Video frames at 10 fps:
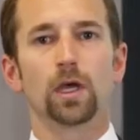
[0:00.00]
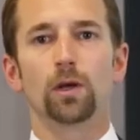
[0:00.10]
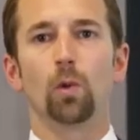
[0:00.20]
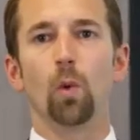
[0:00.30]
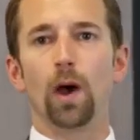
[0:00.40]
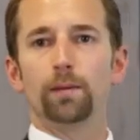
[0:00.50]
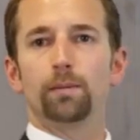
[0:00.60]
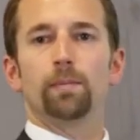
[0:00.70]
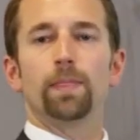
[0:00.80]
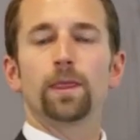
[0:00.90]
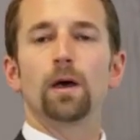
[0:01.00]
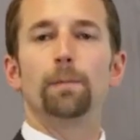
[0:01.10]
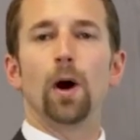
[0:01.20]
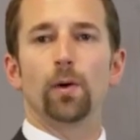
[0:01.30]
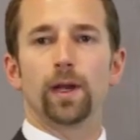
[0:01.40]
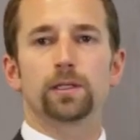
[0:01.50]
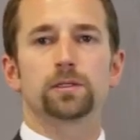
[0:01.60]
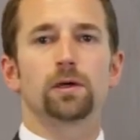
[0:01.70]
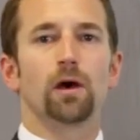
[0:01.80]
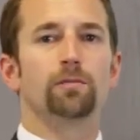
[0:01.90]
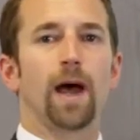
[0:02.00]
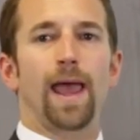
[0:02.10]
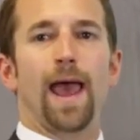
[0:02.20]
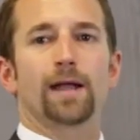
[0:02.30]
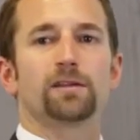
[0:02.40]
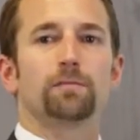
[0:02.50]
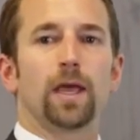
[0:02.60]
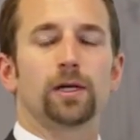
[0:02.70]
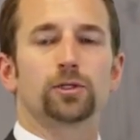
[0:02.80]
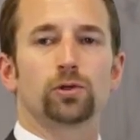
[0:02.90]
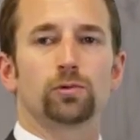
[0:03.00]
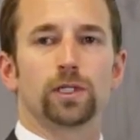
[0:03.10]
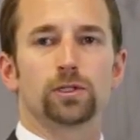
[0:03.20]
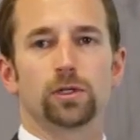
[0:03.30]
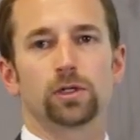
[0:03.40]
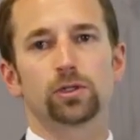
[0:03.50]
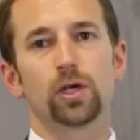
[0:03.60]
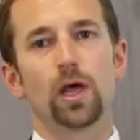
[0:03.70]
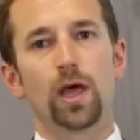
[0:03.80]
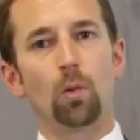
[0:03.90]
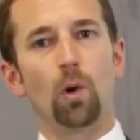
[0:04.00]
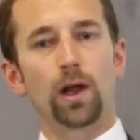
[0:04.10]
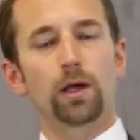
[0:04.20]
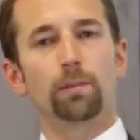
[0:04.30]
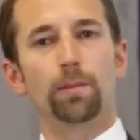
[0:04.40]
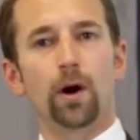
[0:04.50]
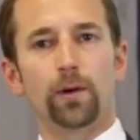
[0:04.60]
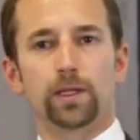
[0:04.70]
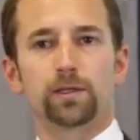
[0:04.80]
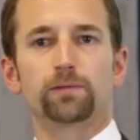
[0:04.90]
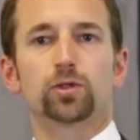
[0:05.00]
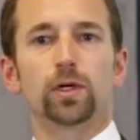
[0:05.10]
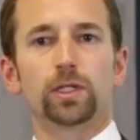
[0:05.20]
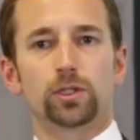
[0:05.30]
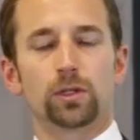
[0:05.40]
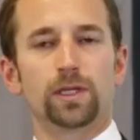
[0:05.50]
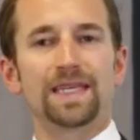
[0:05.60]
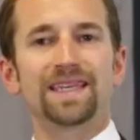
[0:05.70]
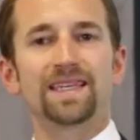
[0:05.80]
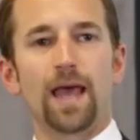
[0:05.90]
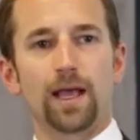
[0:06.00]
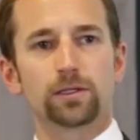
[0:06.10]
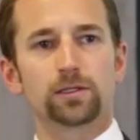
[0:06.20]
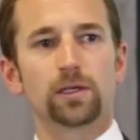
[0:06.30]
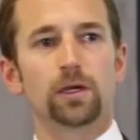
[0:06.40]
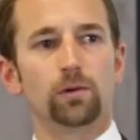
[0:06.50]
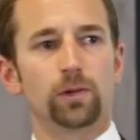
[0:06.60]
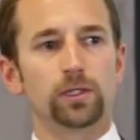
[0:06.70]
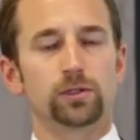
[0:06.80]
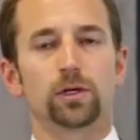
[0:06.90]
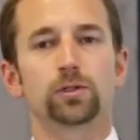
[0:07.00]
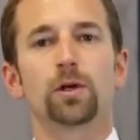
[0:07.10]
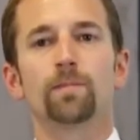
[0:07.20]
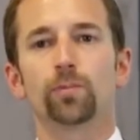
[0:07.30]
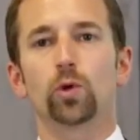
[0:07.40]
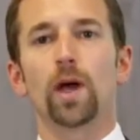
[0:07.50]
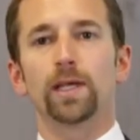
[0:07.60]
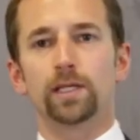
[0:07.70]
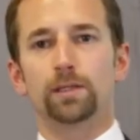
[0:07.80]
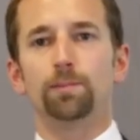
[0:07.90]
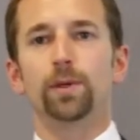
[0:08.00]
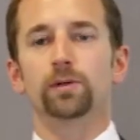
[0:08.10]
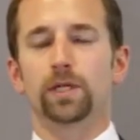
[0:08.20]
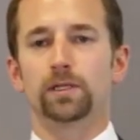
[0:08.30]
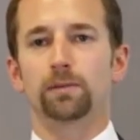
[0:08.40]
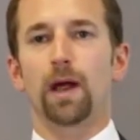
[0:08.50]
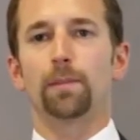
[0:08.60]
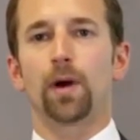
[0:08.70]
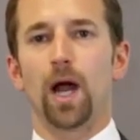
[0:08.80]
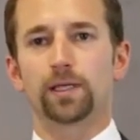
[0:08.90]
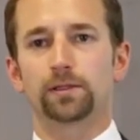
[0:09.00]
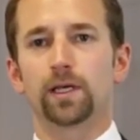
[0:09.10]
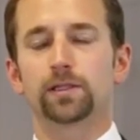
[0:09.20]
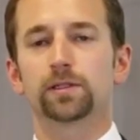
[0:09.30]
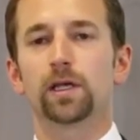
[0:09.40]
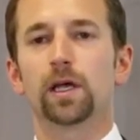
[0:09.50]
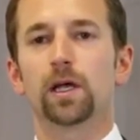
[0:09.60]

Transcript: what components of my active manager research and what components of traditional index research do I need to build into my process